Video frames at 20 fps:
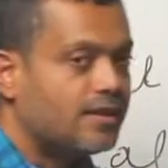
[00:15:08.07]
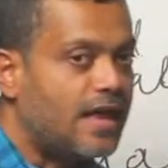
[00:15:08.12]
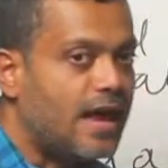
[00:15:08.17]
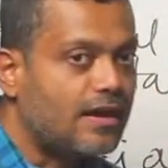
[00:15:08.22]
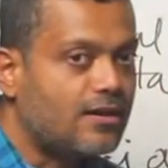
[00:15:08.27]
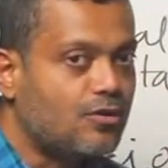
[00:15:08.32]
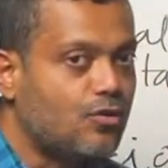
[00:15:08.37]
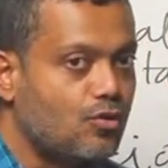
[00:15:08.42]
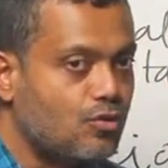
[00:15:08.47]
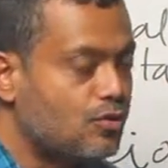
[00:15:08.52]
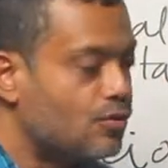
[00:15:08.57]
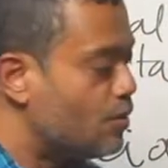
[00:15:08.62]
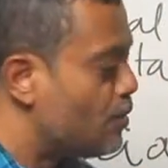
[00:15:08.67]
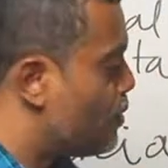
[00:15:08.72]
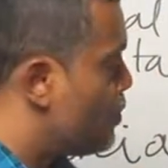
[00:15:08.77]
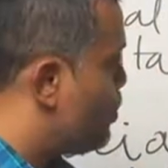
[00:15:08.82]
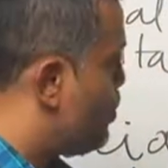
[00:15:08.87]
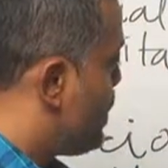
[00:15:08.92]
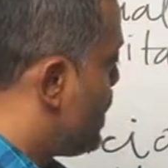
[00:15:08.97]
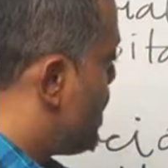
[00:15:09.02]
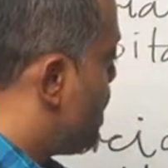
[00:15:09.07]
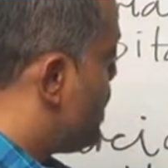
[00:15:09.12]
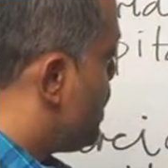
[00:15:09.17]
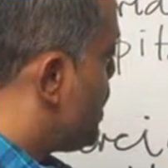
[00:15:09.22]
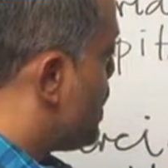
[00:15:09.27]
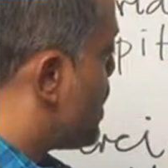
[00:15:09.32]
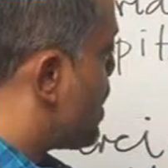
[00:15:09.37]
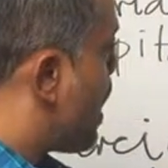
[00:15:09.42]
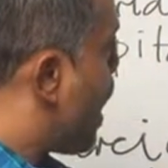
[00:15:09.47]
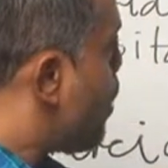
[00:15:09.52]
that could
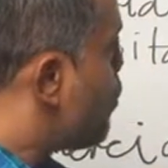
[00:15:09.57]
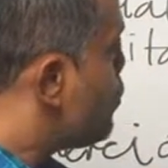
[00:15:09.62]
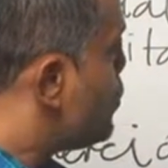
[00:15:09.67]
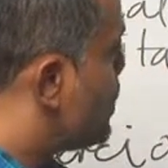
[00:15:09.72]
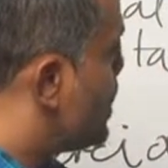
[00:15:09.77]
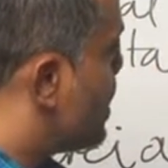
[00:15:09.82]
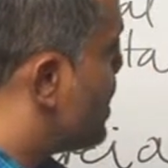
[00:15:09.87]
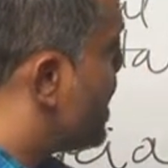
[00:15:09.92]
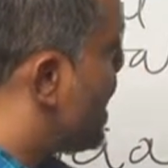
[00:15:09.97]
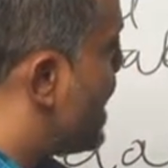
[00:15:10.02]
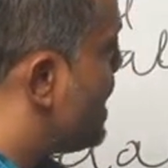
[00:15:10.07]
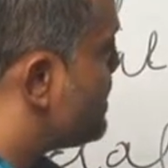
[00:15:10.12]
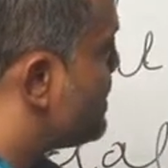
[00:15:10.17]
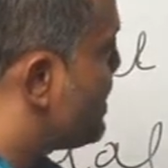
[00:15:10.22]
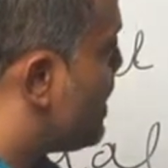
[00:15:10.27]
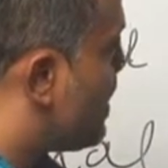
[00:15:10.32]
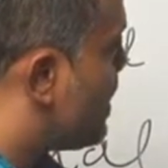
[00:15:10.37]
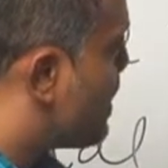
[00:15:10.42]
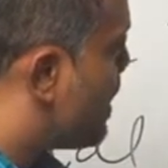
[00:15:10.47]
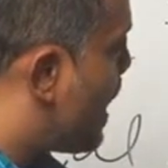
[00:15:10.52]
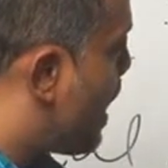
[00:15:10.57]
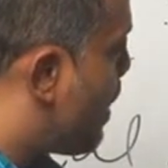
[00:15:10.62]
be counted as a